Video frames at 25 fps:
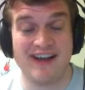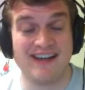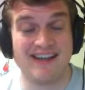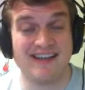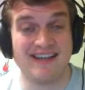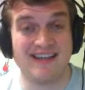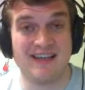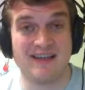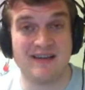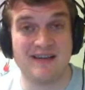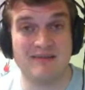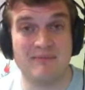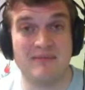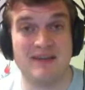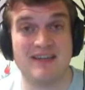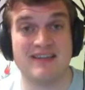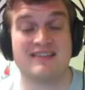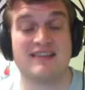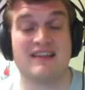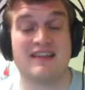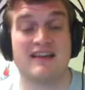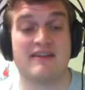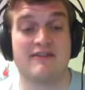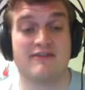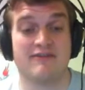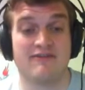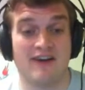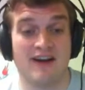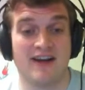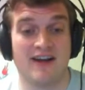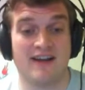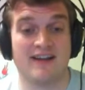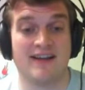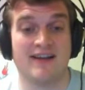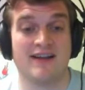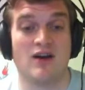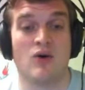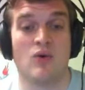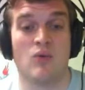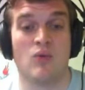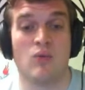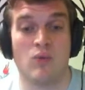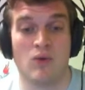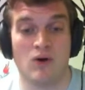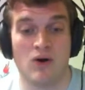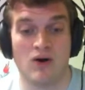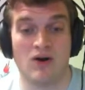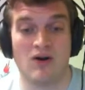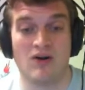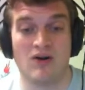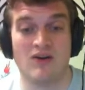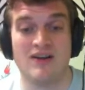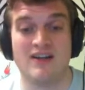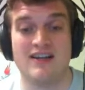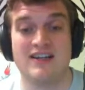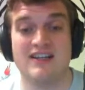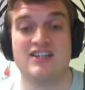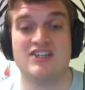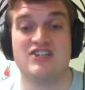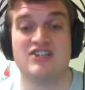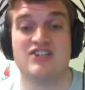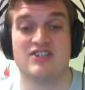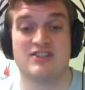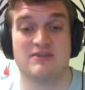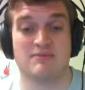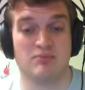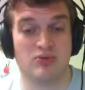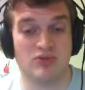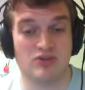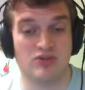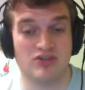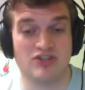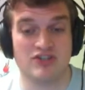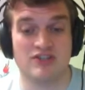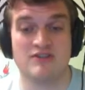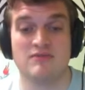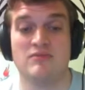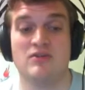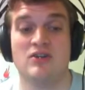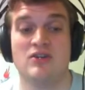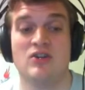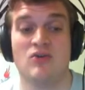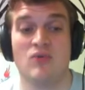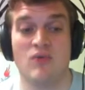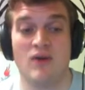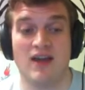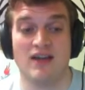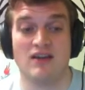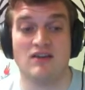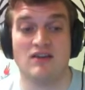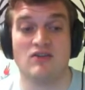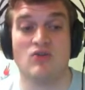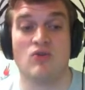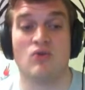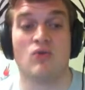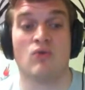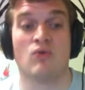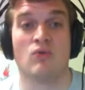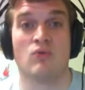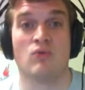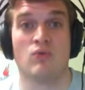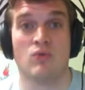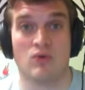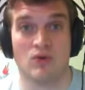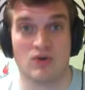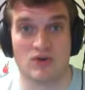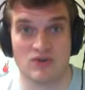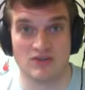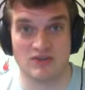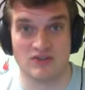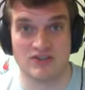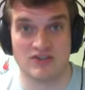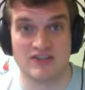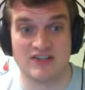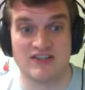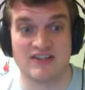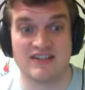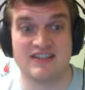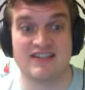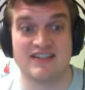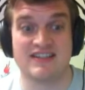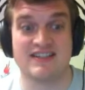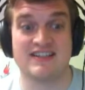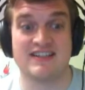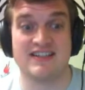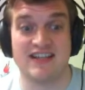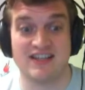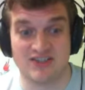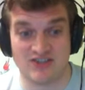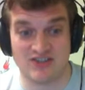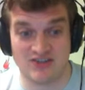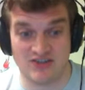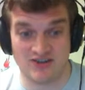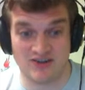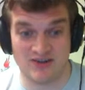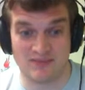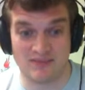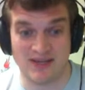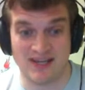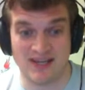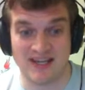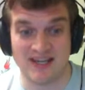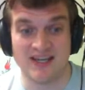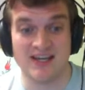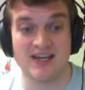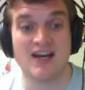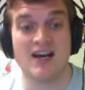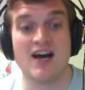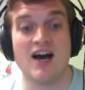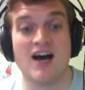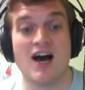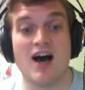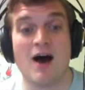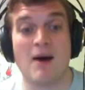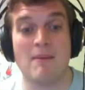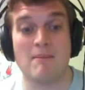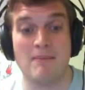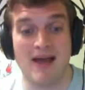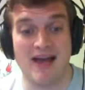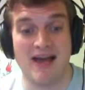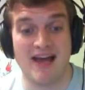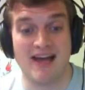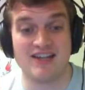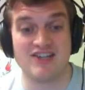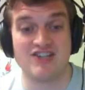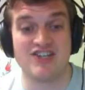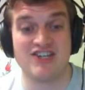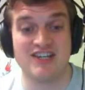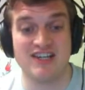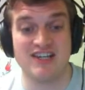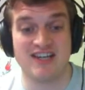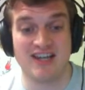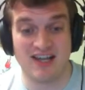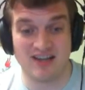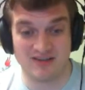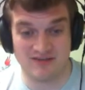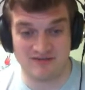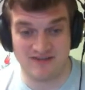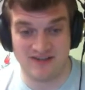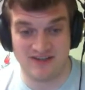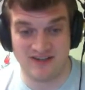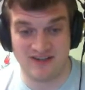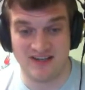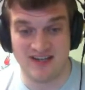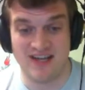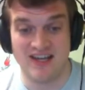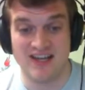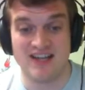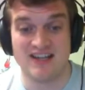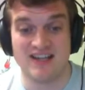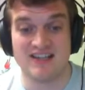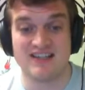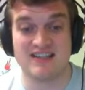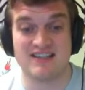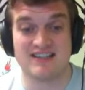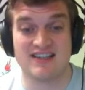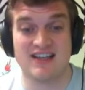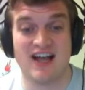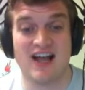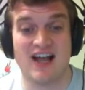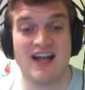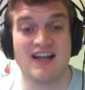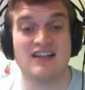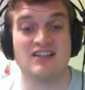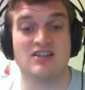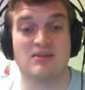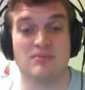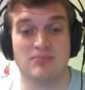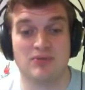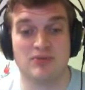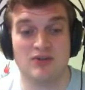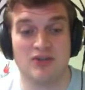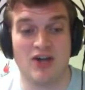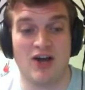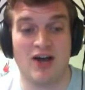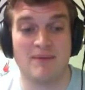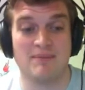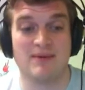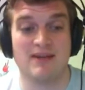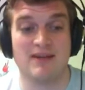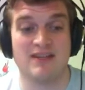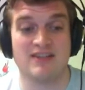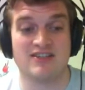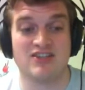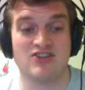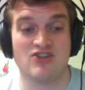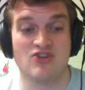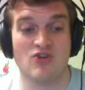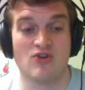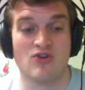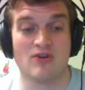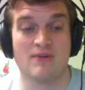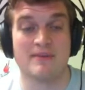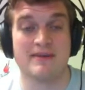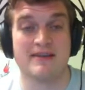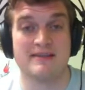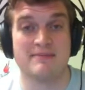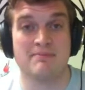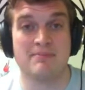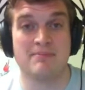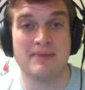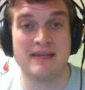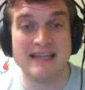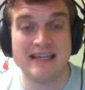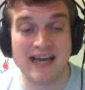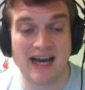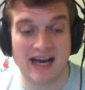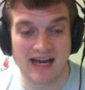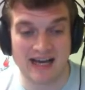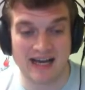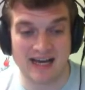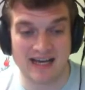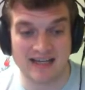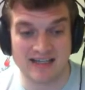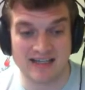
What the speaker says: him is like fighting a wall. He just pushes me away, or worse, sits on me. Imagine an elephant deciding to plop its enormous behind